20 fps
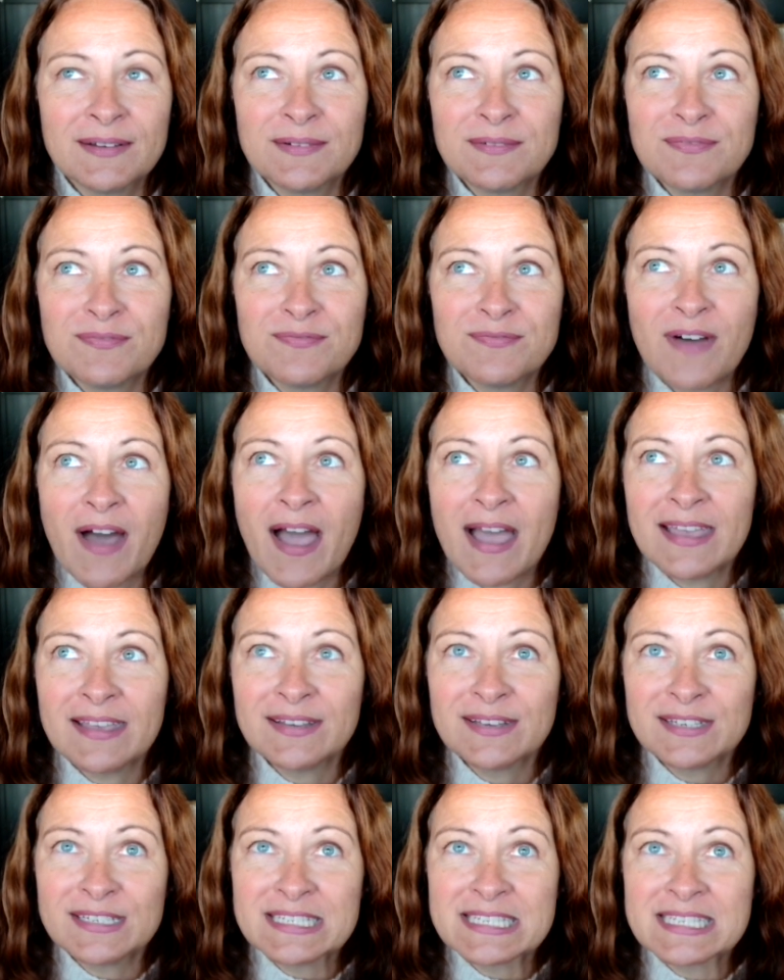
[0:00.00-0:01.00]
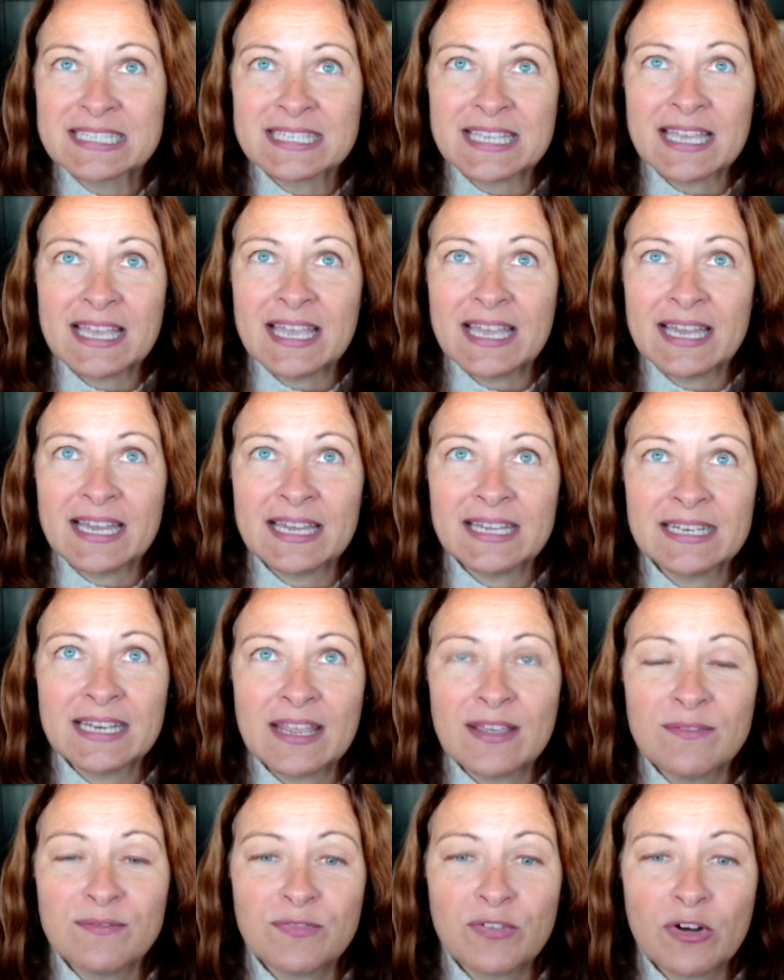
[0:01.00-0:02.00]
files and
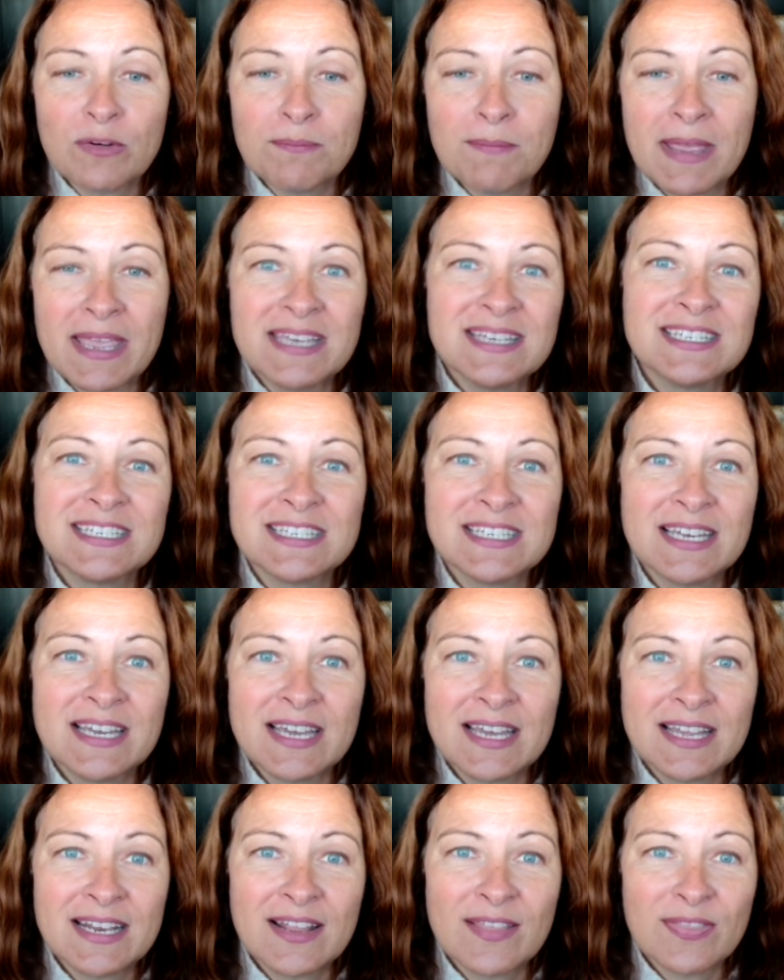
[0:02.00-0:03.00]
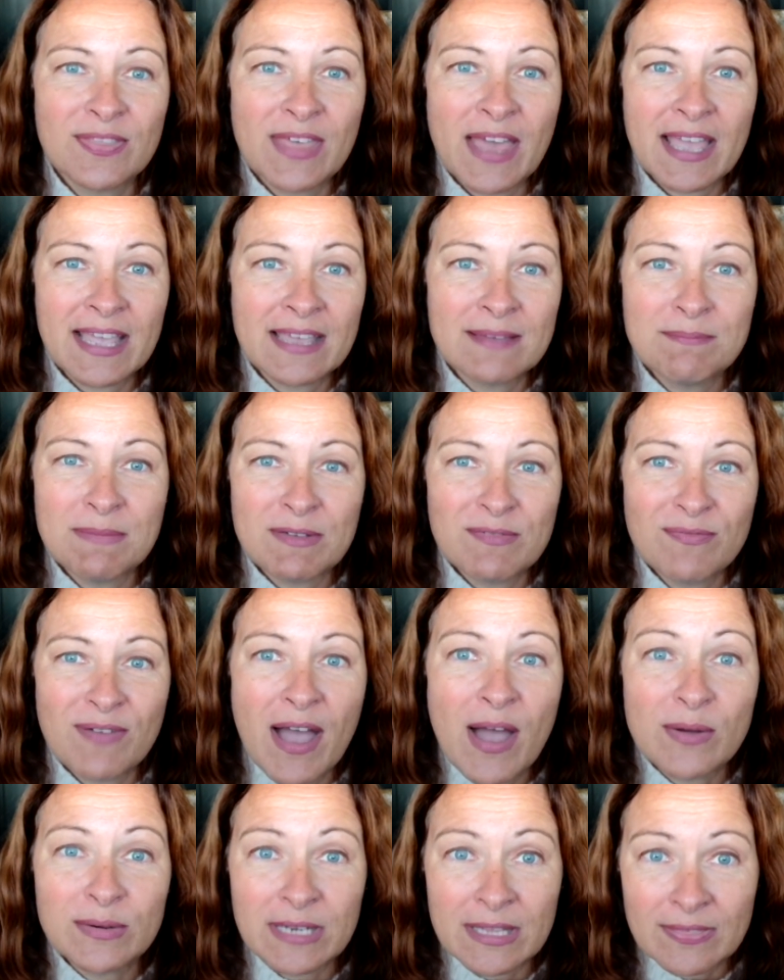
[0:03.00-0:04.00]
information that can be
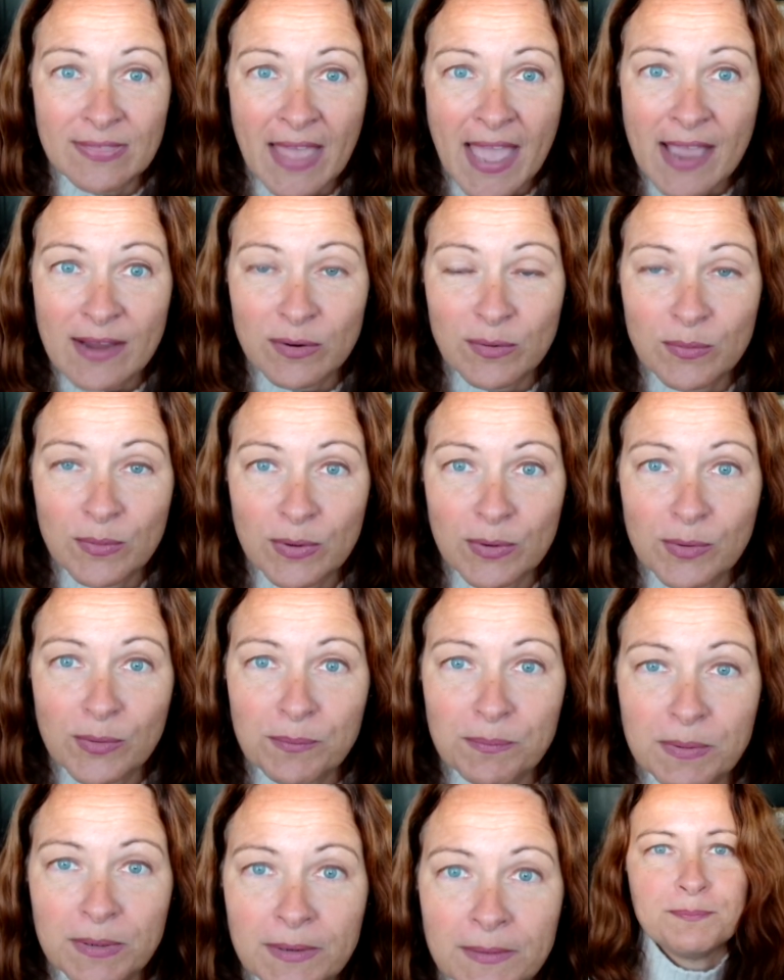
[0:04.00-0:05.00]
found in that group.